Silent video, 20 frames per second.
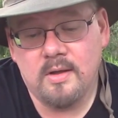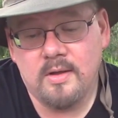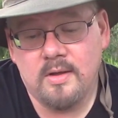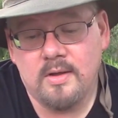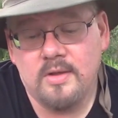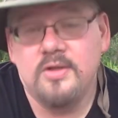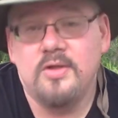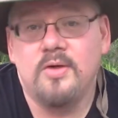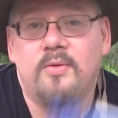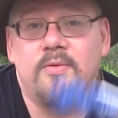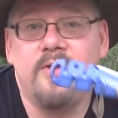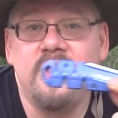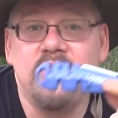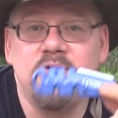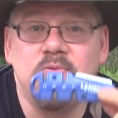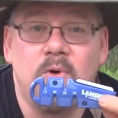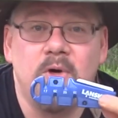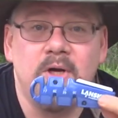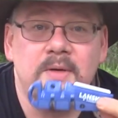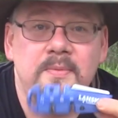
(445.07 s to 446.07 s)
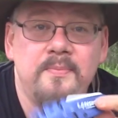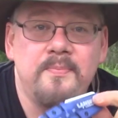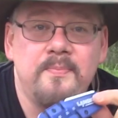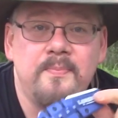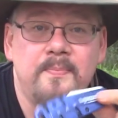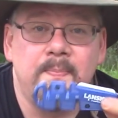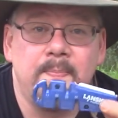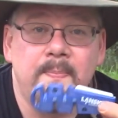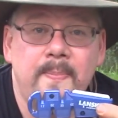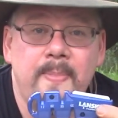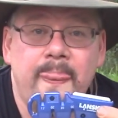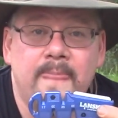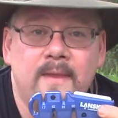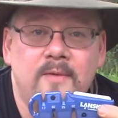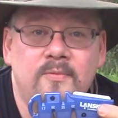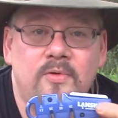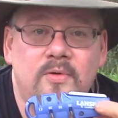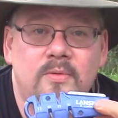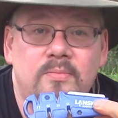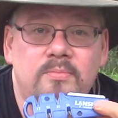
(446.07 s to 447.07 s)
So this one,
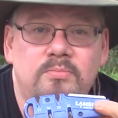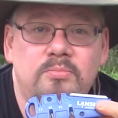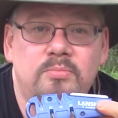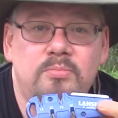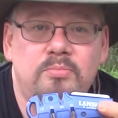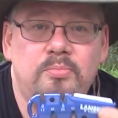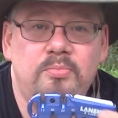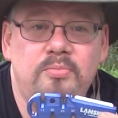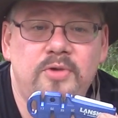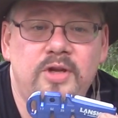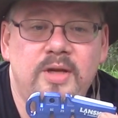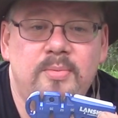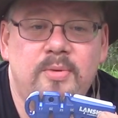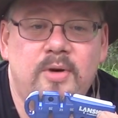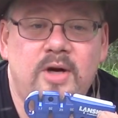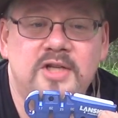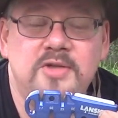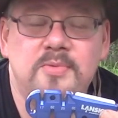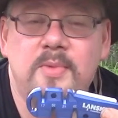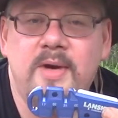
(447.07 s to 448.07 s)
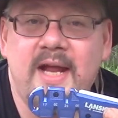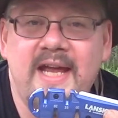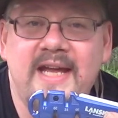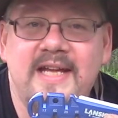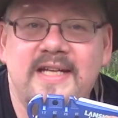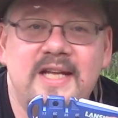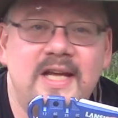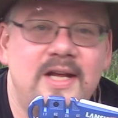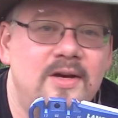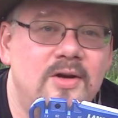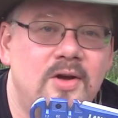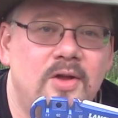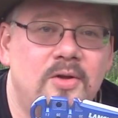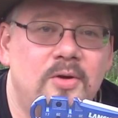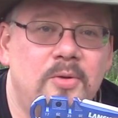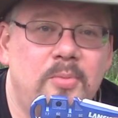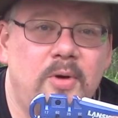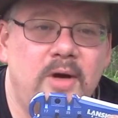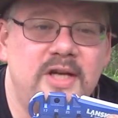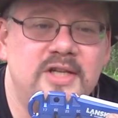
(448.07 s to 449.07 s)
for the approximate
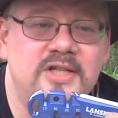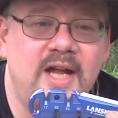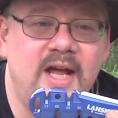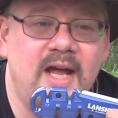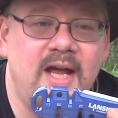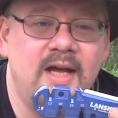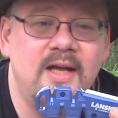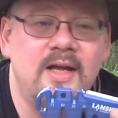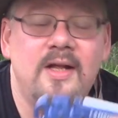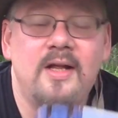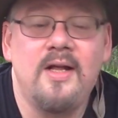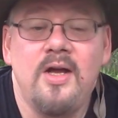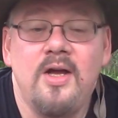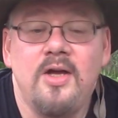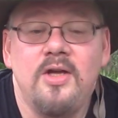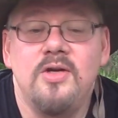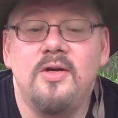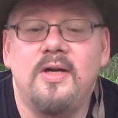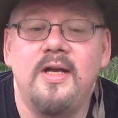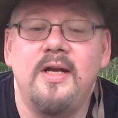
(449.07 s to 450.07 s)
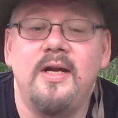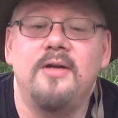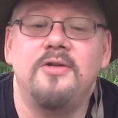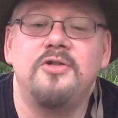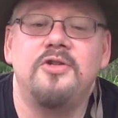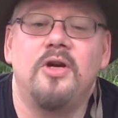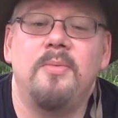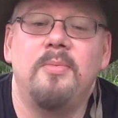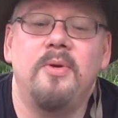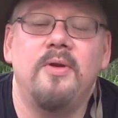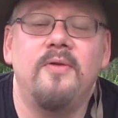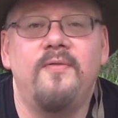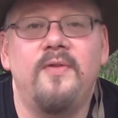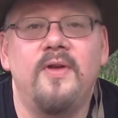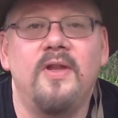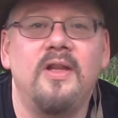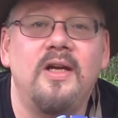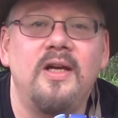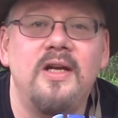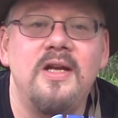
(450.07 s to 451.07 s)
$18 price tag, you can now sharpen a
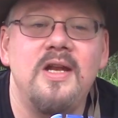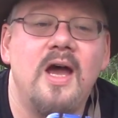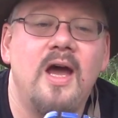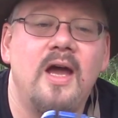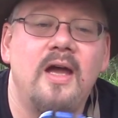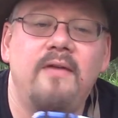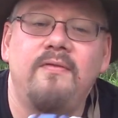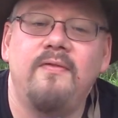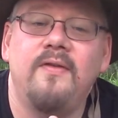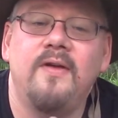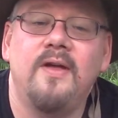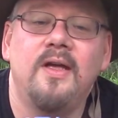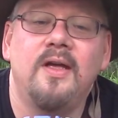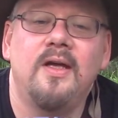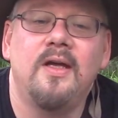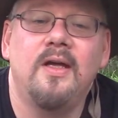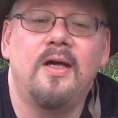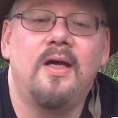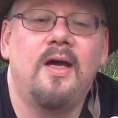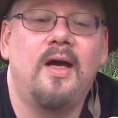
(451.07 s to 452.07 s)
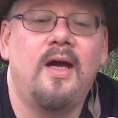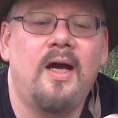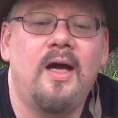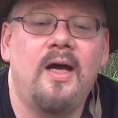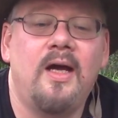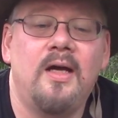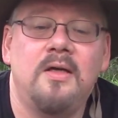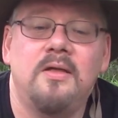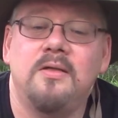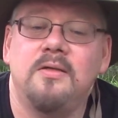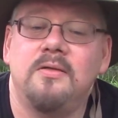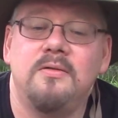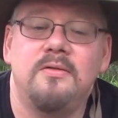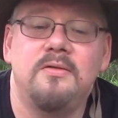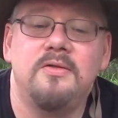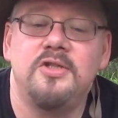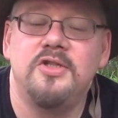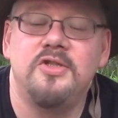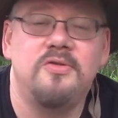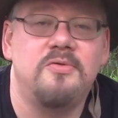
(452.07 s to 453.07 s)
filleting knife,
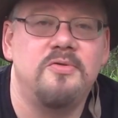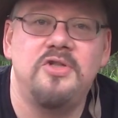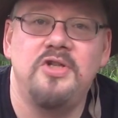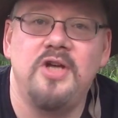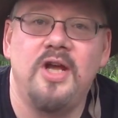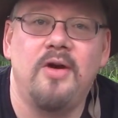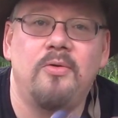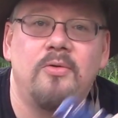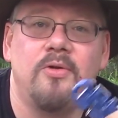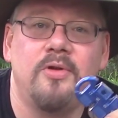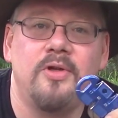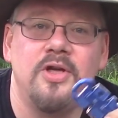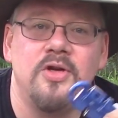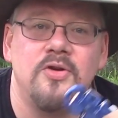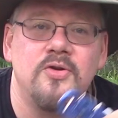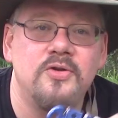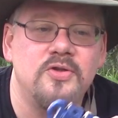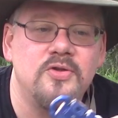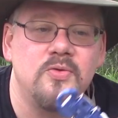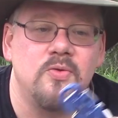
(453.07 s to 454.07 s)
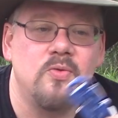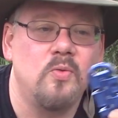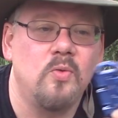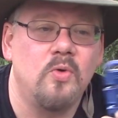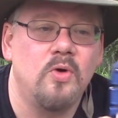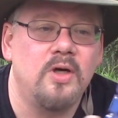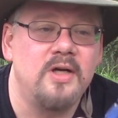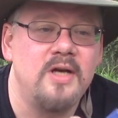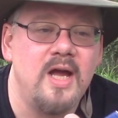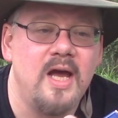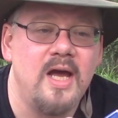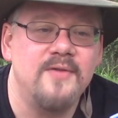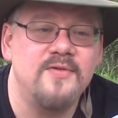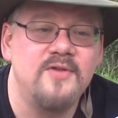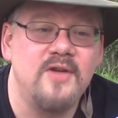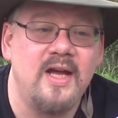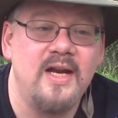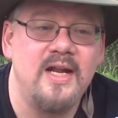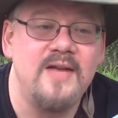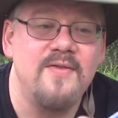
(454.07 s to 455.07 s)
just general use work knives,
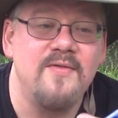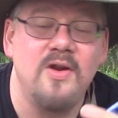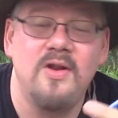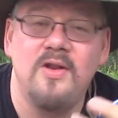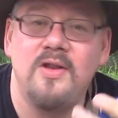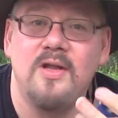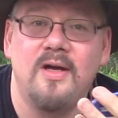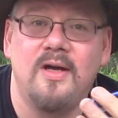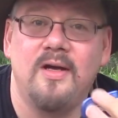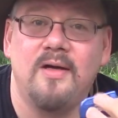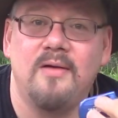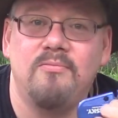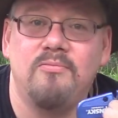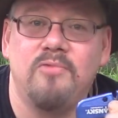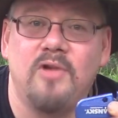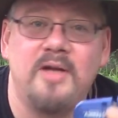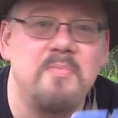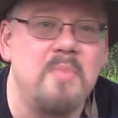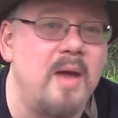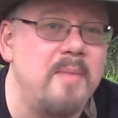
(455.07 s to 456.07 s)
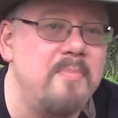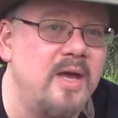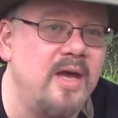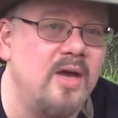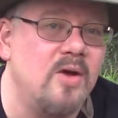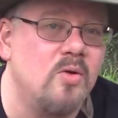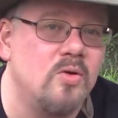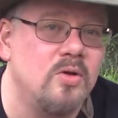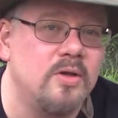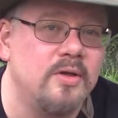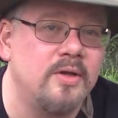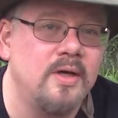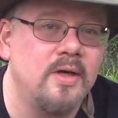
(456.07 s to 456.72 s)
and even like my big old